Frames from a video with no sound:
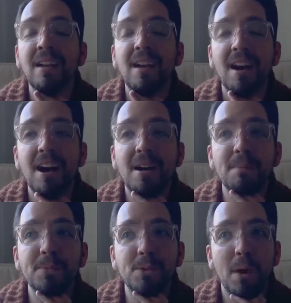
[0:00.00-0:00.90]

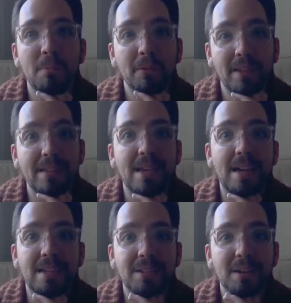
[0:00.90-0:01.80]
So I'm really
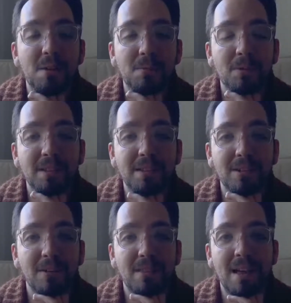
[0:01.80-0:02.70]
excited to hopefully
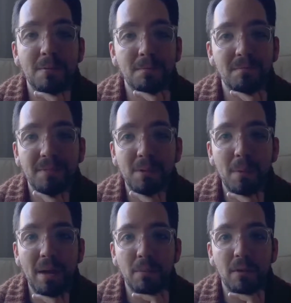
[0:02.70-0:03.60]
start the
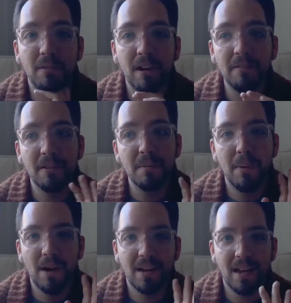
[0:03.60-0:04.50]
Wayne pullover. I've already
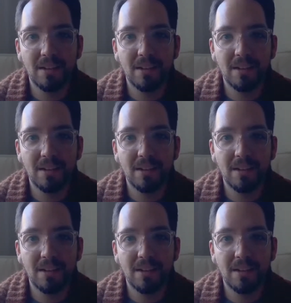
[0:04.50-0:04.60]
bought it.